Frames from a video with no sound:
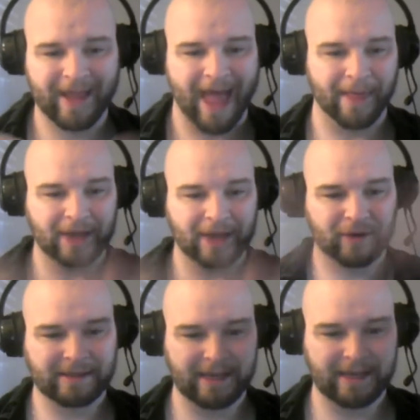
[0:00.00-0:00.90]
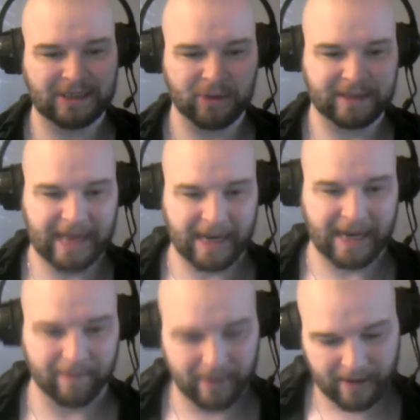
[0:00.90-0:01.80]
and that translates to a
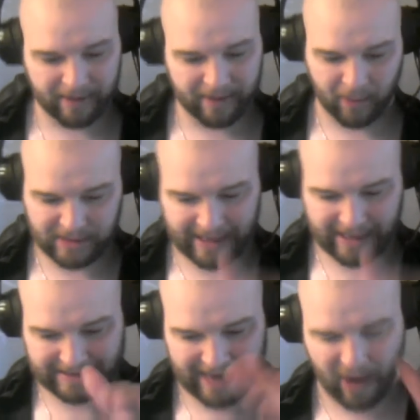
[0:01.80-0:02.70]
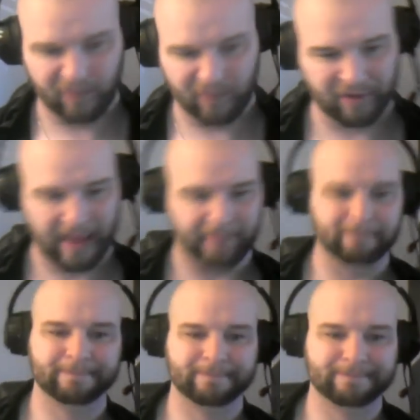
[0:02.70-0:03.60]
team that was like down for like
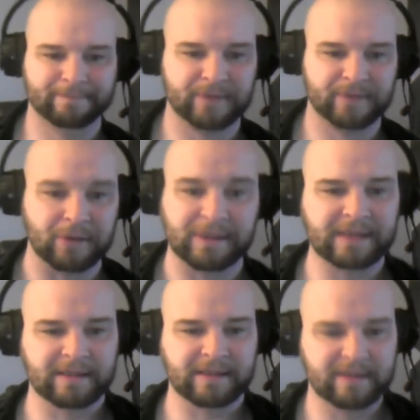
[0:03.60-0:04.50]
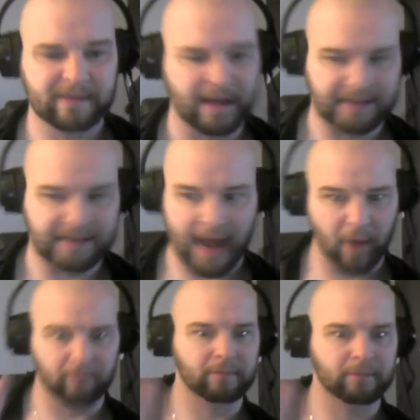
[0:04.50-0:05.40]
2 seasons, and down
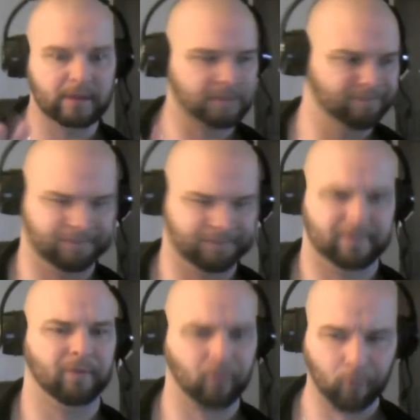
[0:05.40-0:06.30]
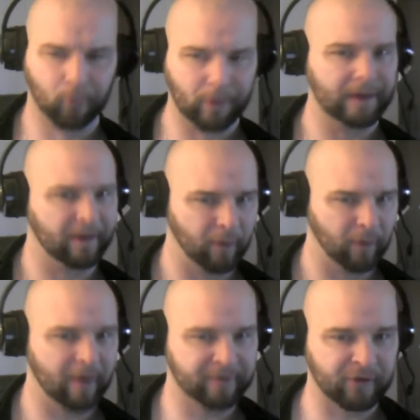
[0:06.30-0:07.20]
is a really
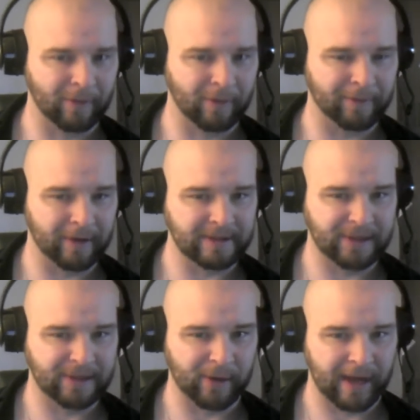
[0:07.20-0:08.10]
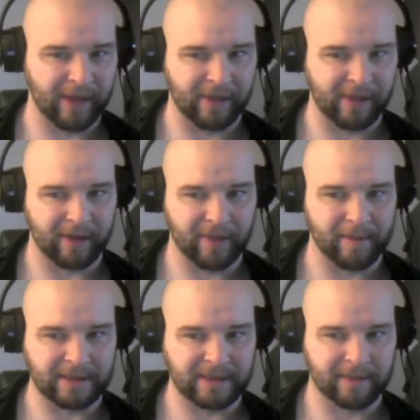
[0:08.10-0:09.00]
rough descriptor considering I think they
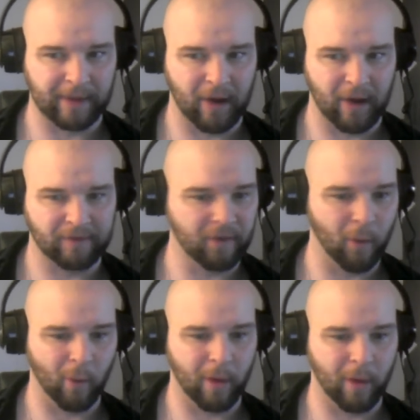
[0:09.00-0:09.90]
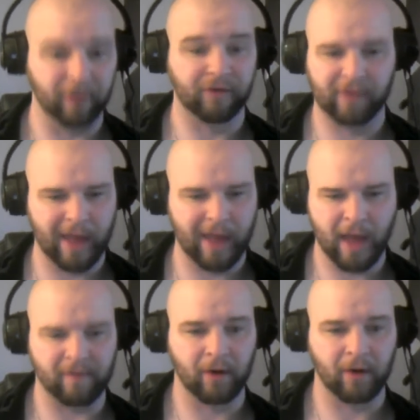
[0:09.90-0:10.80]
missed the playoffs once,
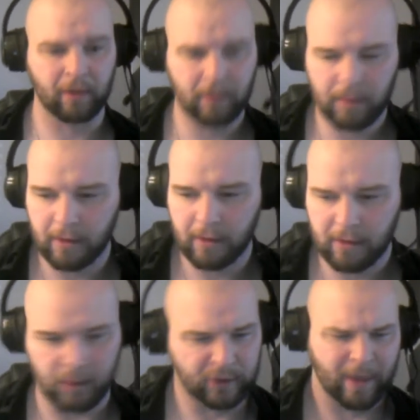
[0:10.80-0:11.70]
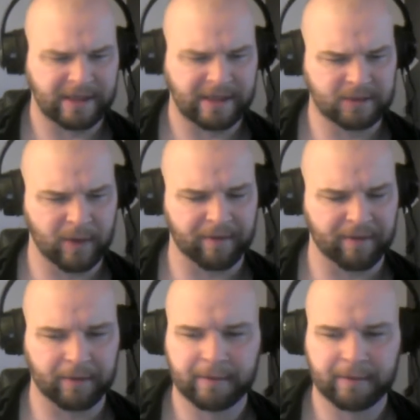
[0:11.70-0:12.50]
ever, or twice, whatever.